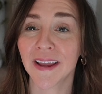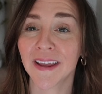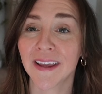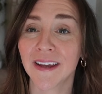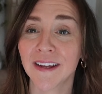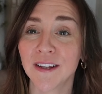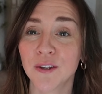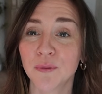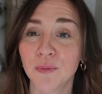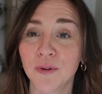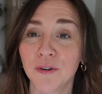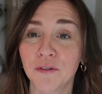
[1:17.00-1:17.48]

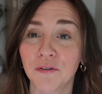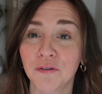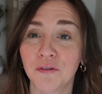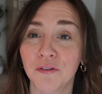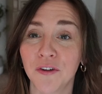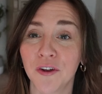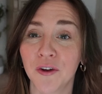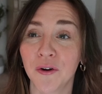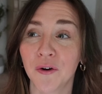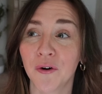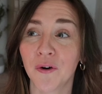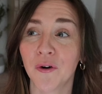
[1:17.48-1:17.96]
kids would
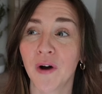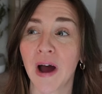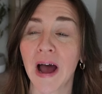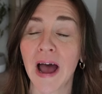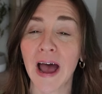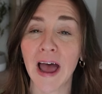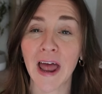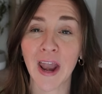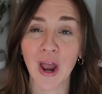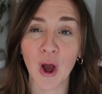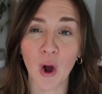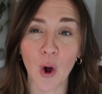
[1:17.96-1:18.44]
feel
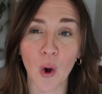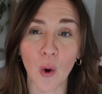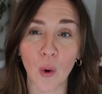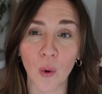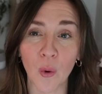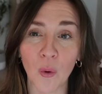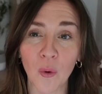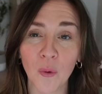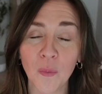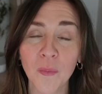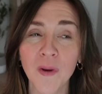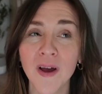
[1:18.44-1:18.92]
at
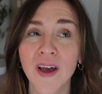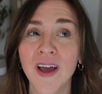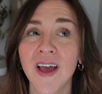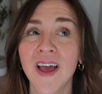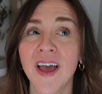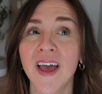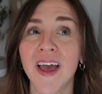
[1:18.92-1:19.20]
home